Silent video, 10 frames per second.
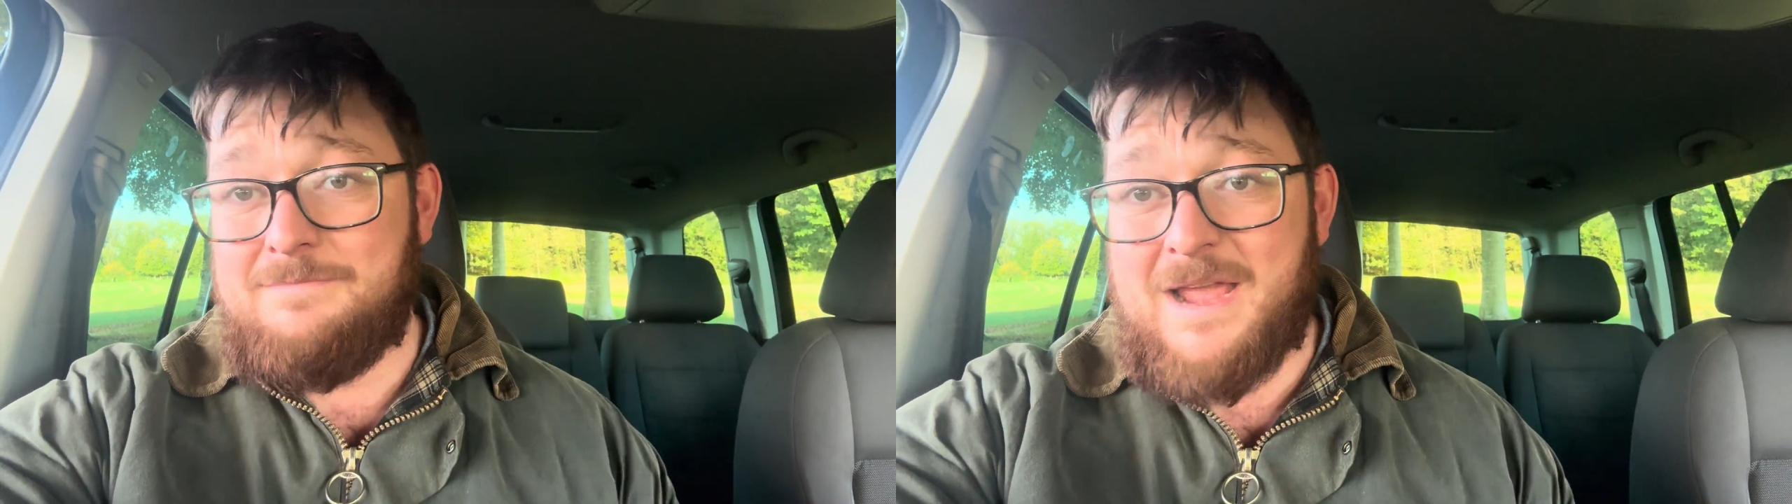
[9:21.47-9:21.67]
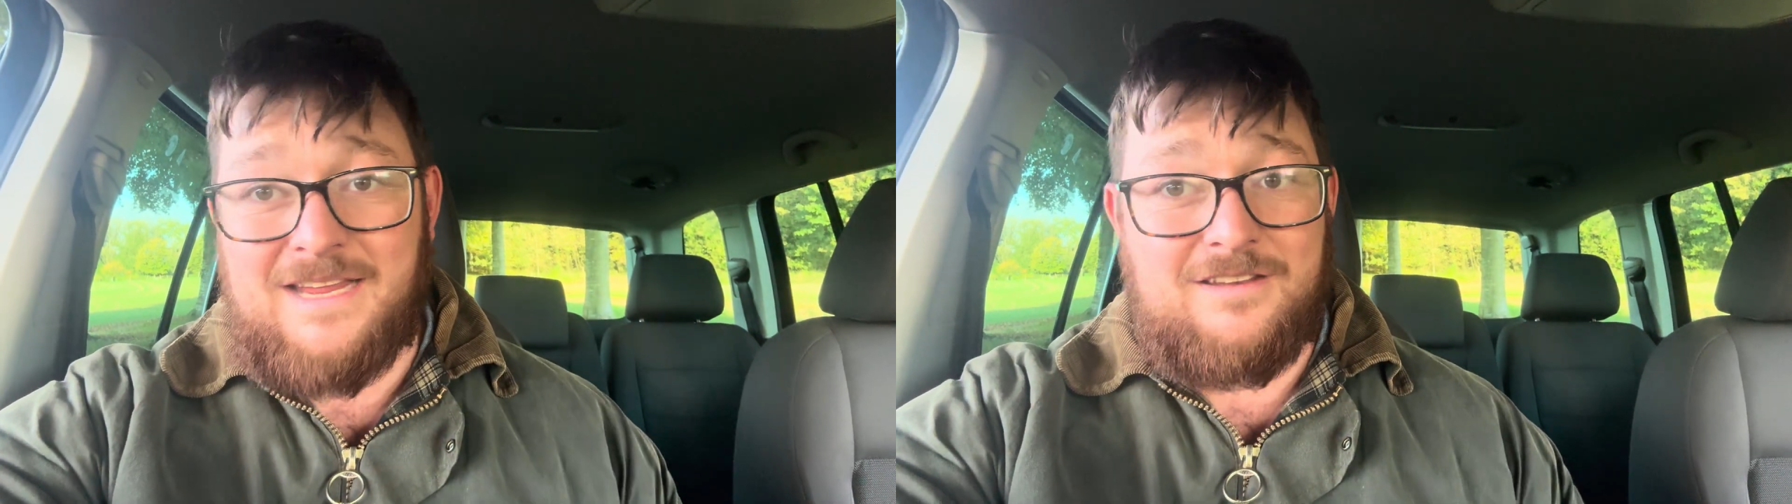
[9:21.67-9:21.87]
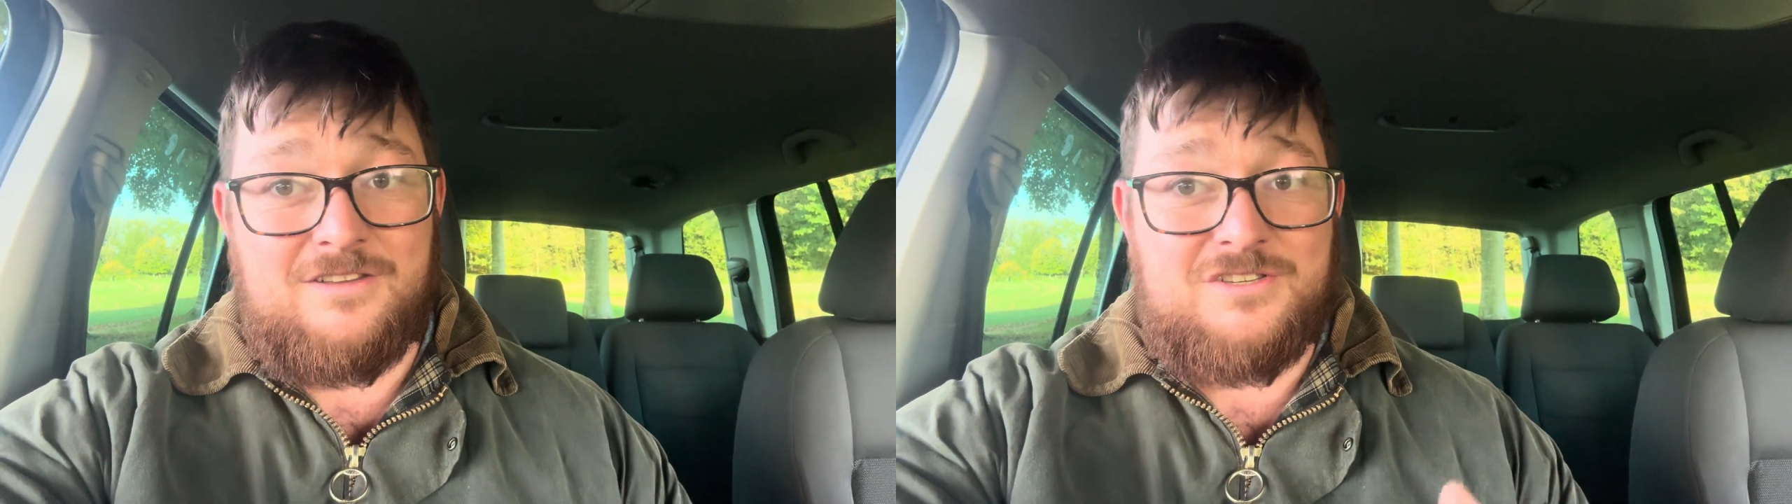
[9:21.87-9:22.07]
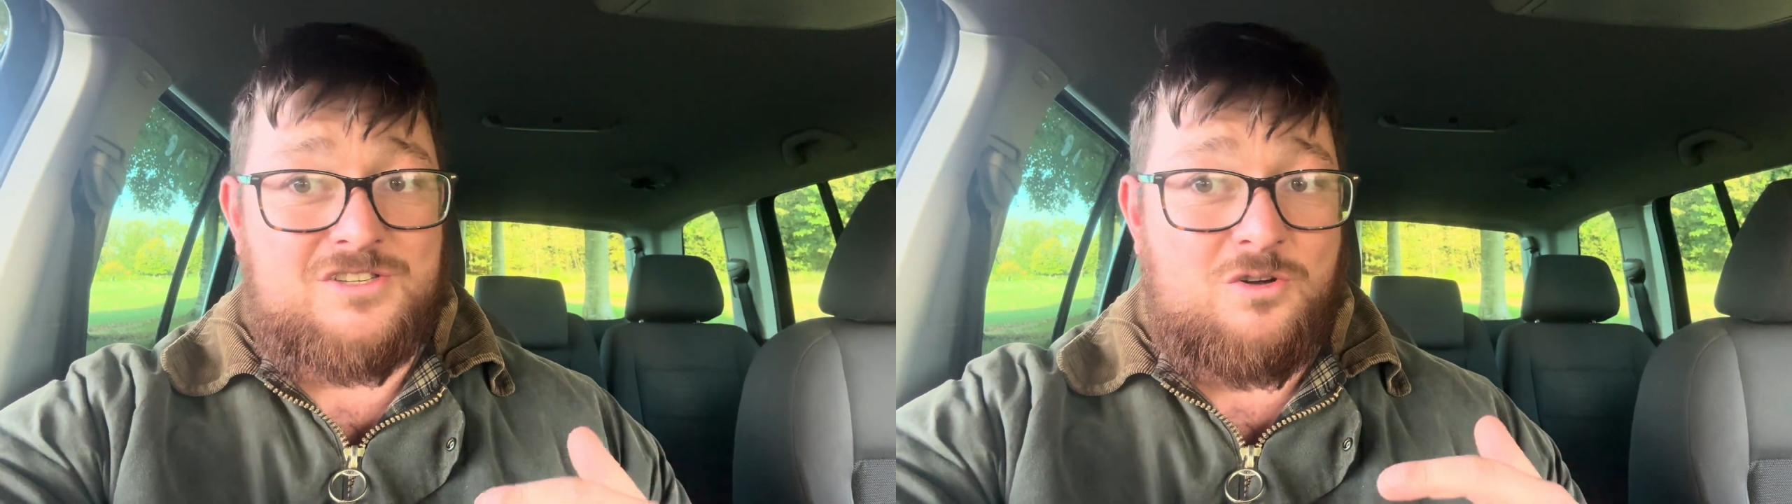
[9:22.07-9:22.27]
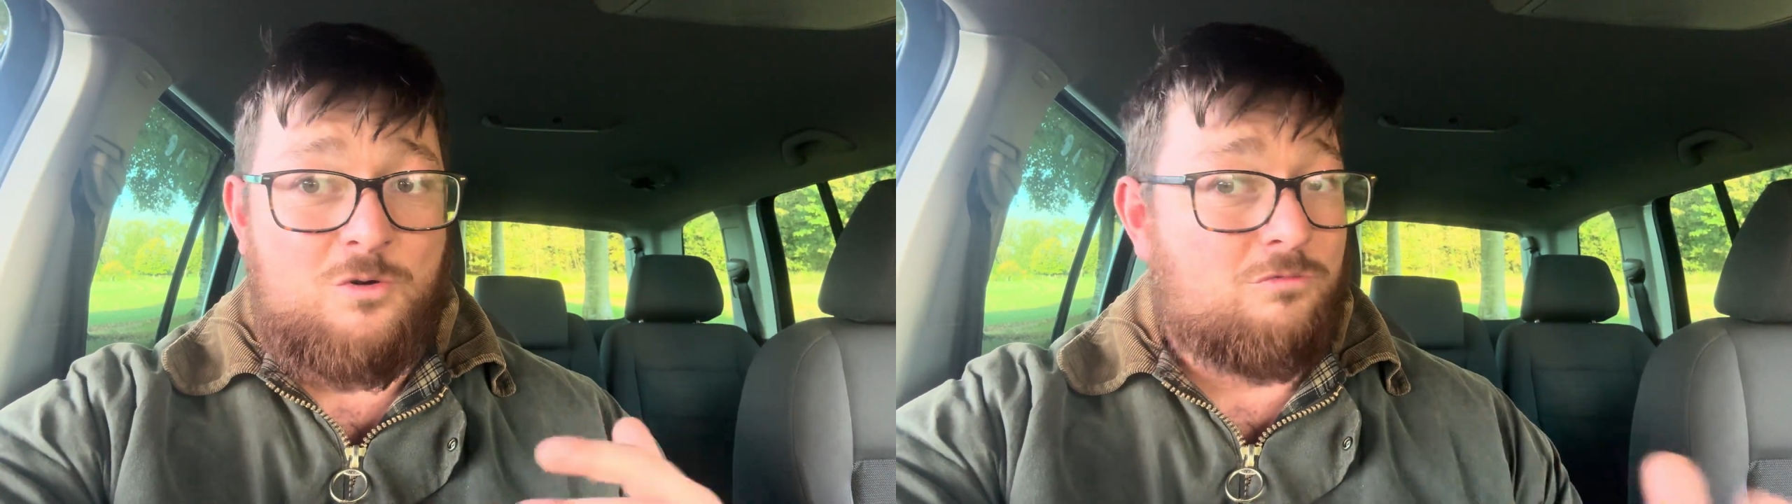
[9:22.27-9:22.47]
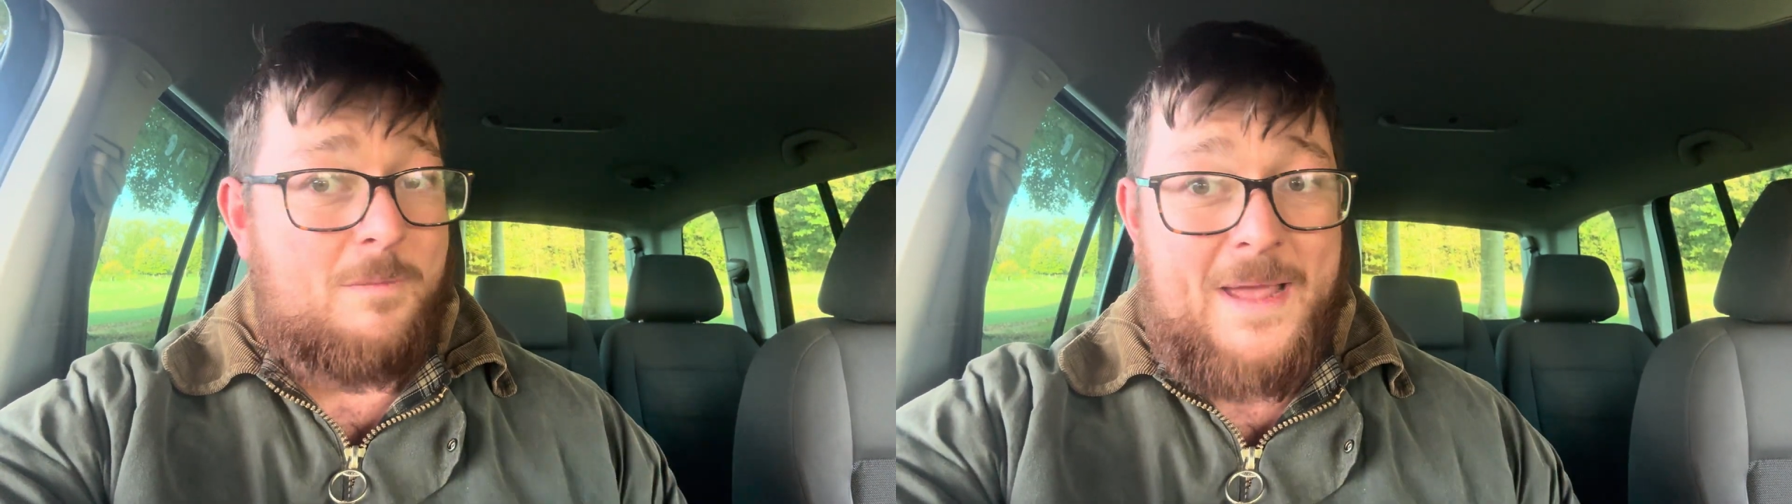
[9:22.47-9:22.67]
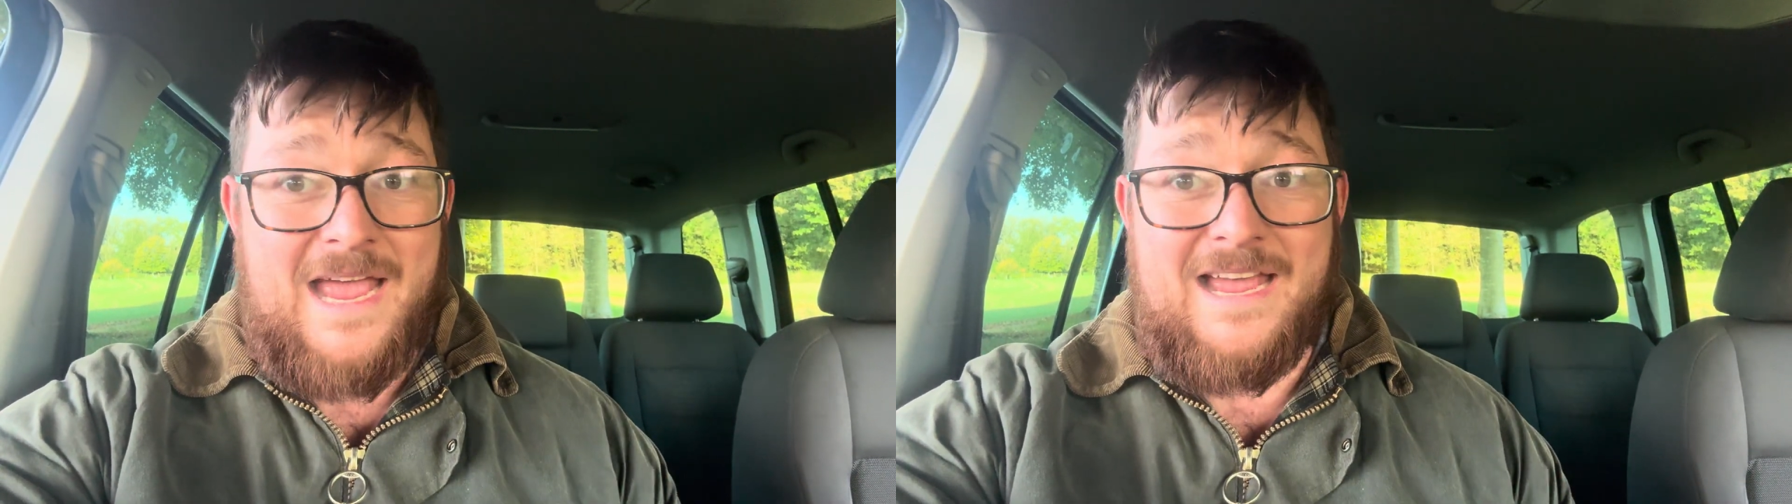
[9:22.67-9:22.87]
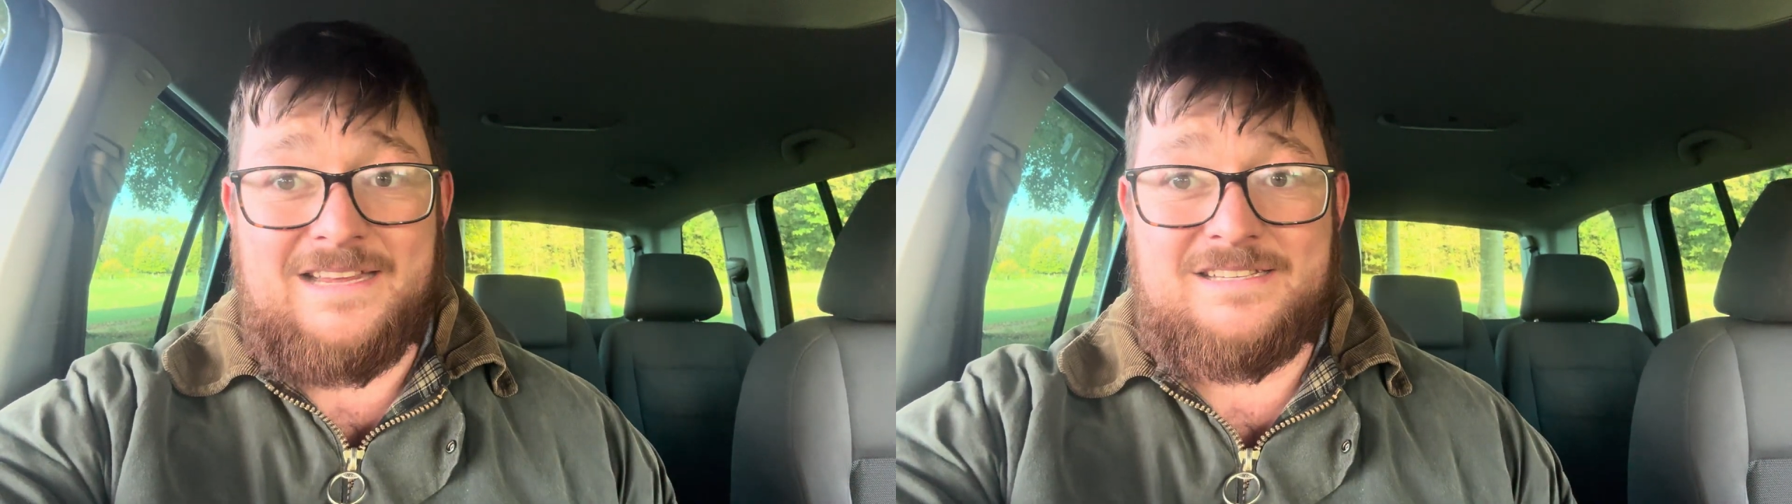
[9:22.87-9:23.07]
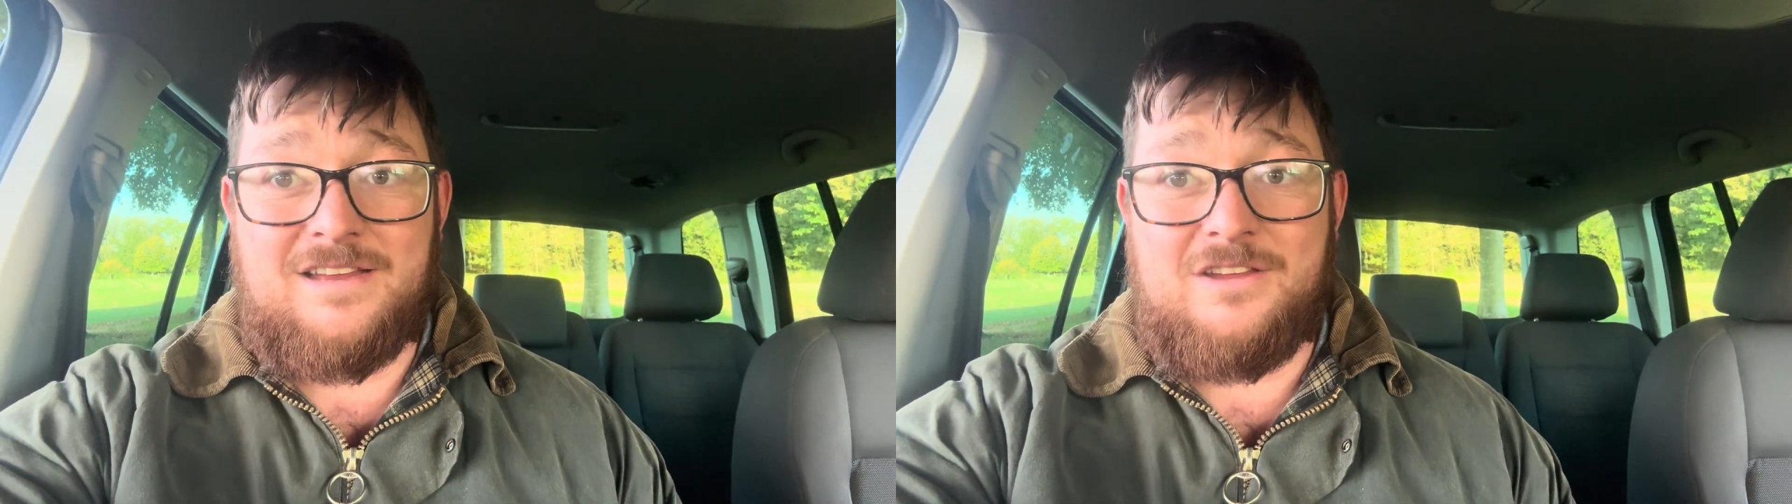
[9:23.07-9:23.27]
maintenance or repairs,